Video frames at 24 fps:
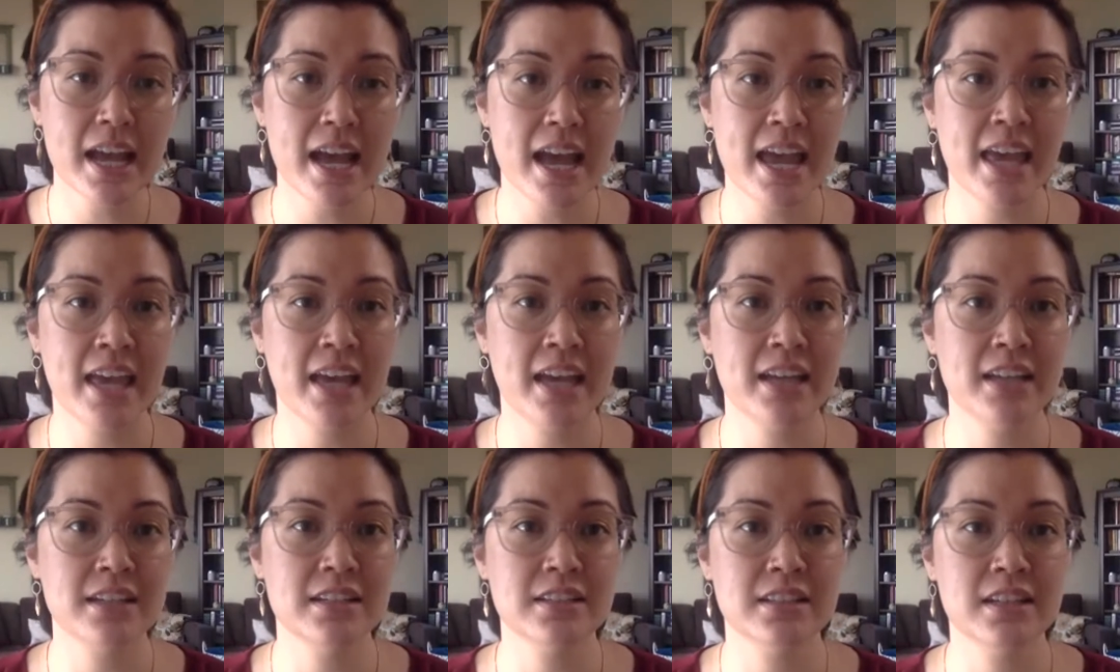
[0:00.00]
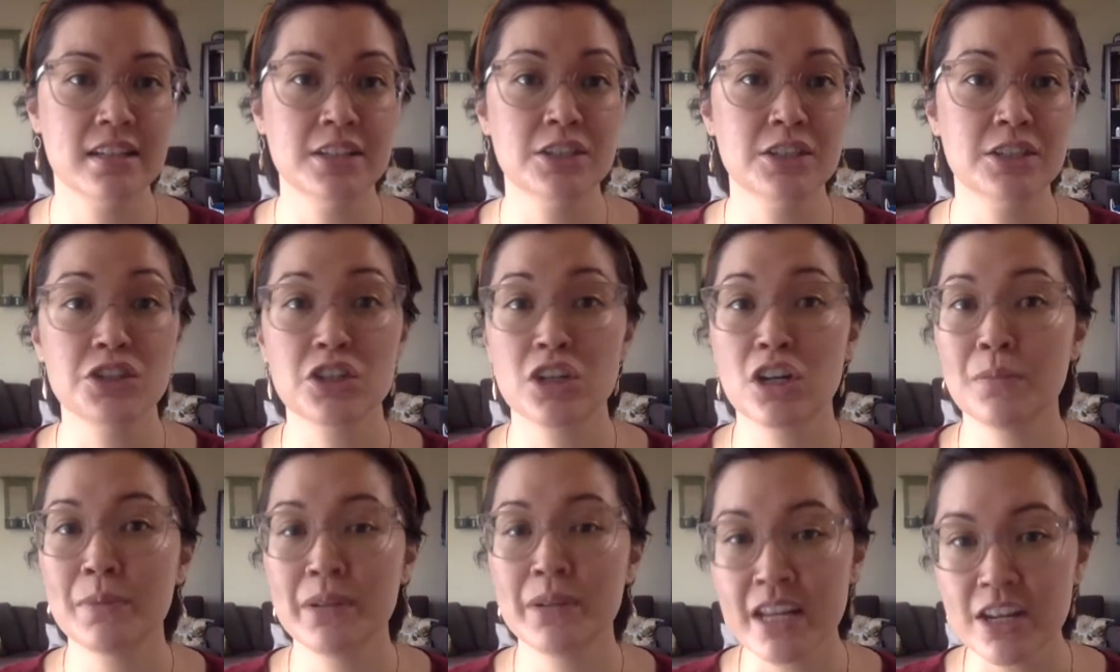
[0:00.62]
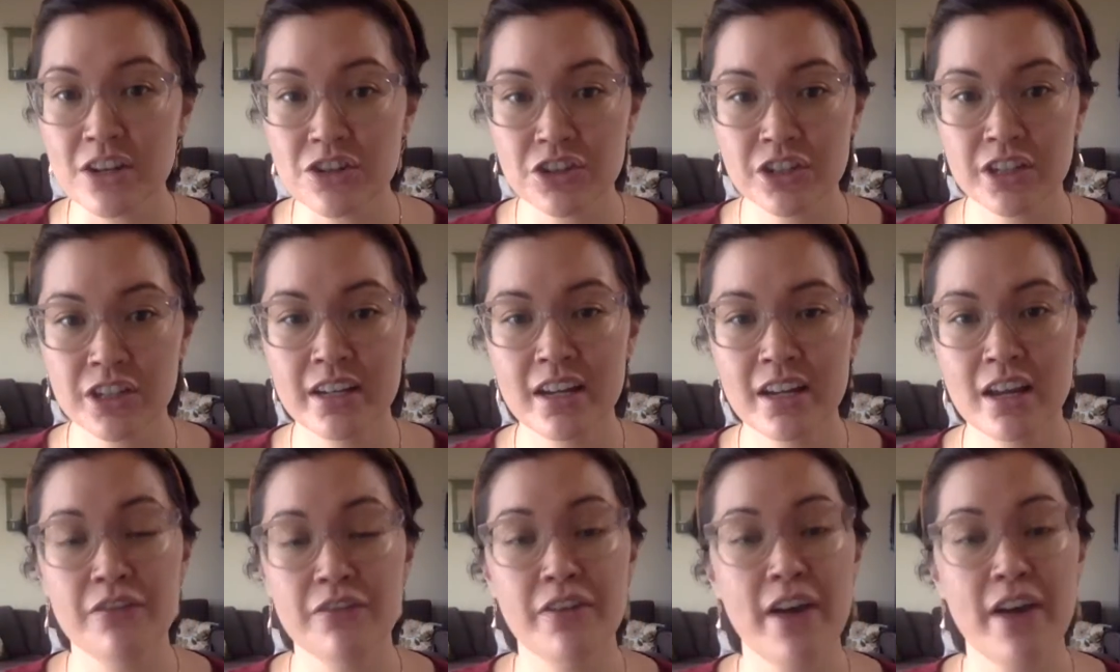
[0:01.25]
and a determination of